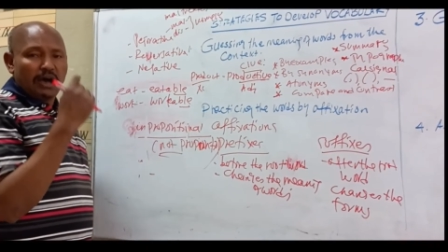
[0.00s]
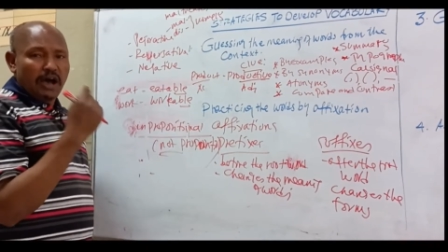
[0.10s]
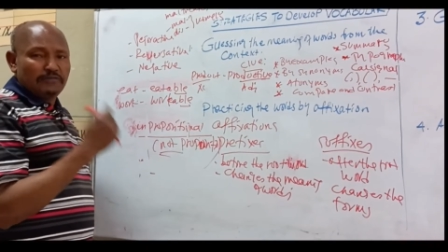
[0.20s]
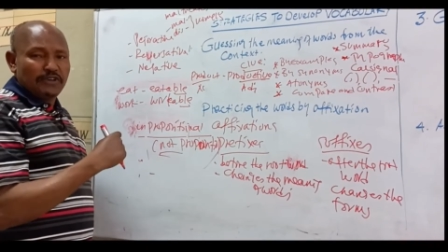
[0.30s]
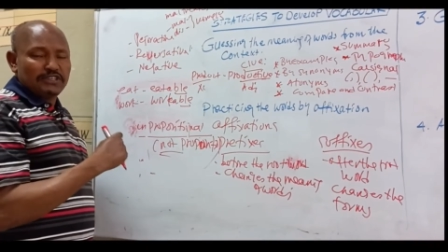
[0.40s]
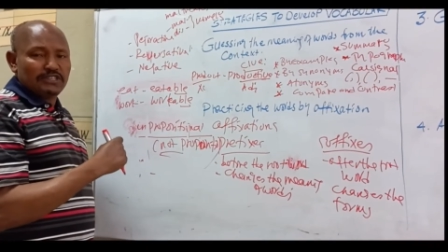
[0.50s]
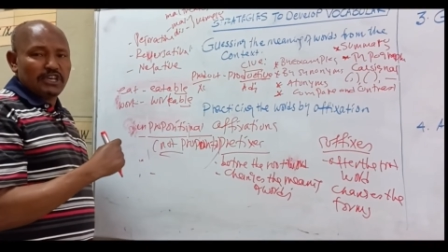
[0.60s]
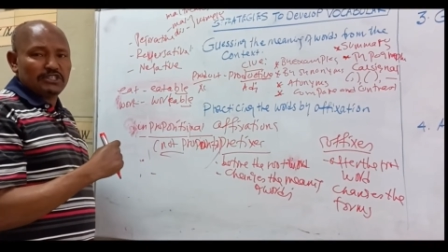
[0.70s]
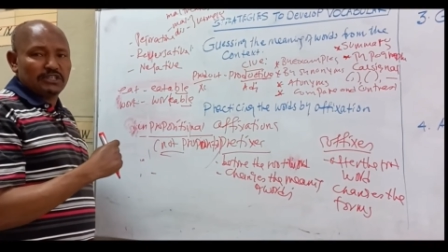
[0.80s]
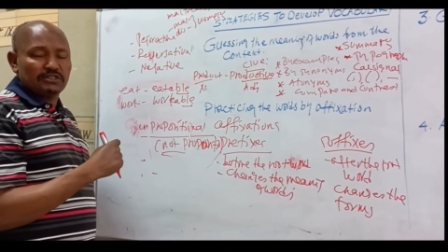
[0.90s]
a
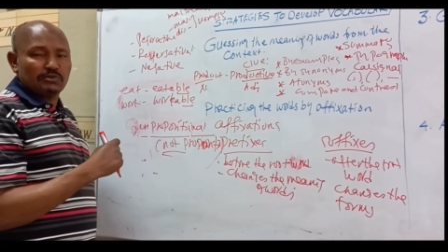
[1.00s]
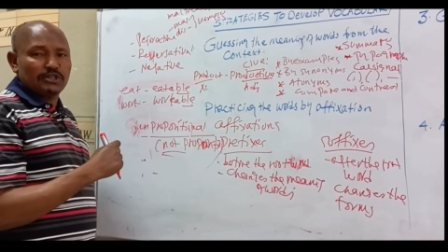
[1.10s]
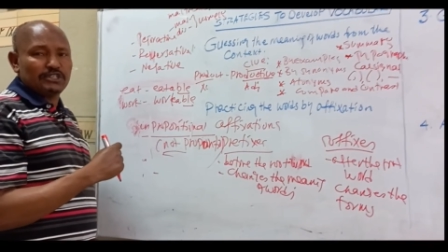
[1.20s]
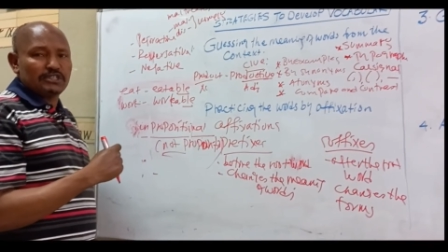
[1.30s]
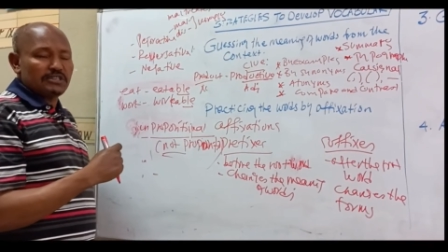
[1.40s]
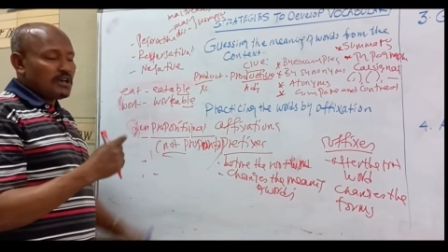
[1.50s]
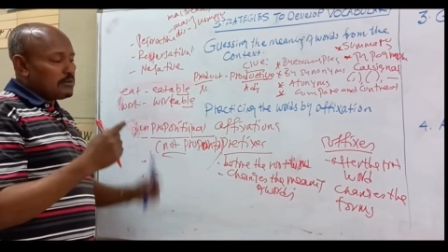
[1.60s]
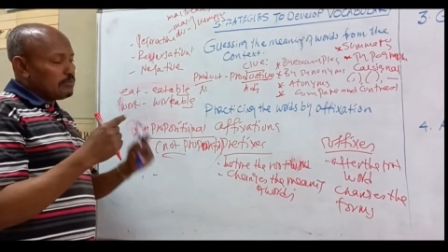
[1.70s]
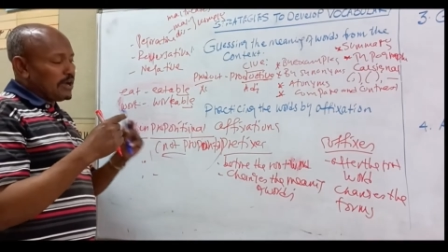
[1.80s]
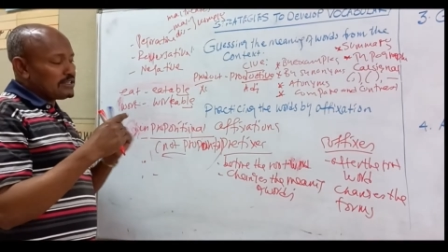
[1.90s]
fixation, which is
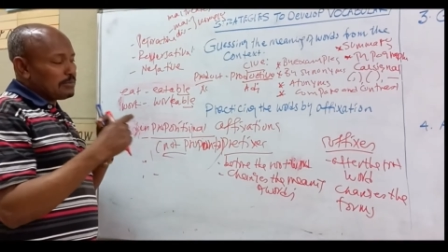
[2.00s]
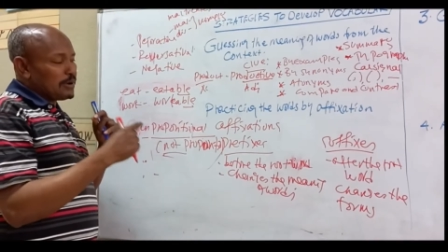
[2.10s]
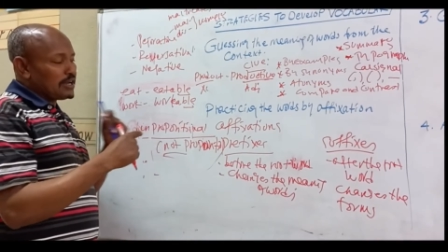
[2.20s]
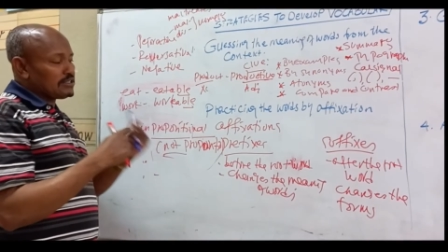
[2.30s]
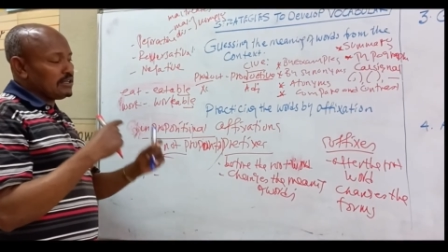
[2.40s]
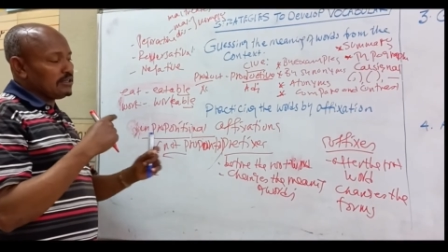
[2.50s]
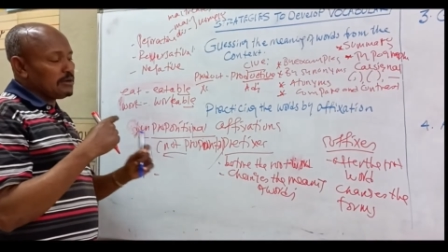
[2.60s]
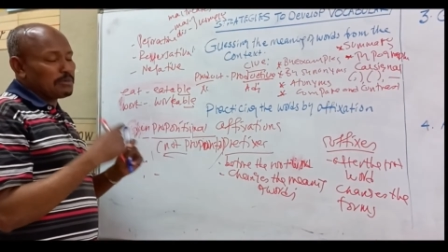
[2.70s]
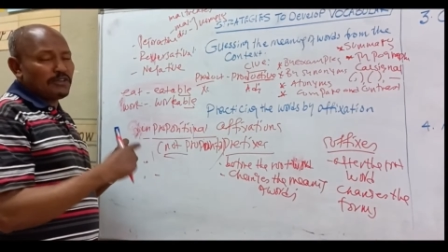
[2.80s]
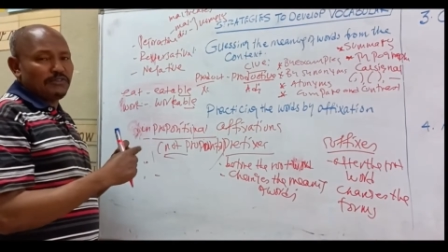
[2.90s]
by separating the
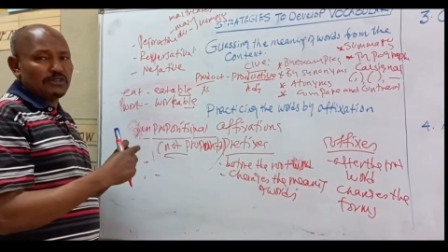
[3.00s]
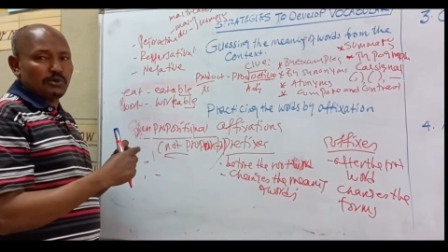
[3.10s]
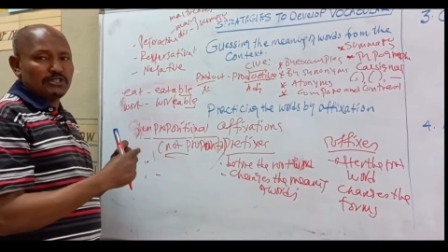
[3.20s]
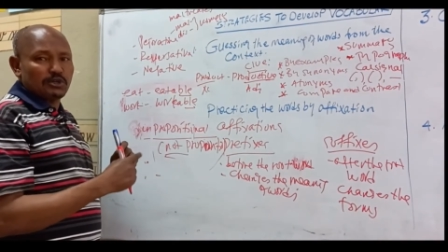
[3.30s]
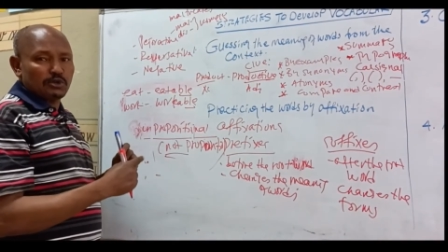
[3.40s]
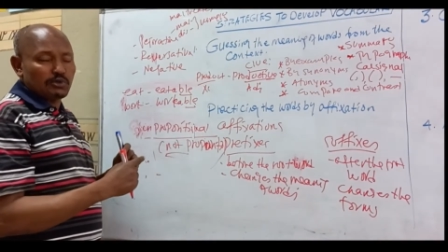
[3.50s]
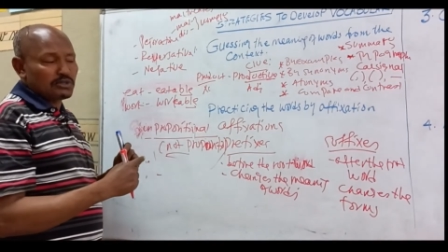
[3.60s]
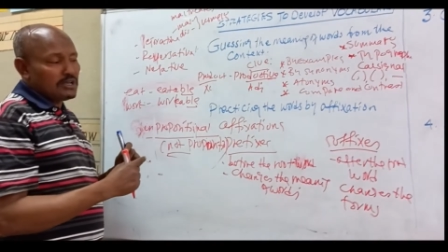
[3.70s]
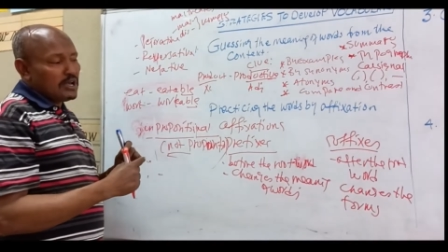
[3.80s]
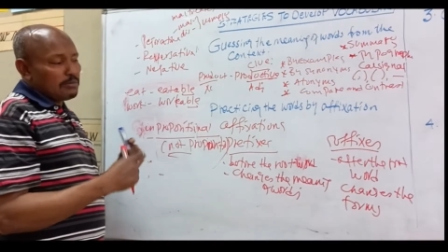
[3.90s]
prefix with the root word,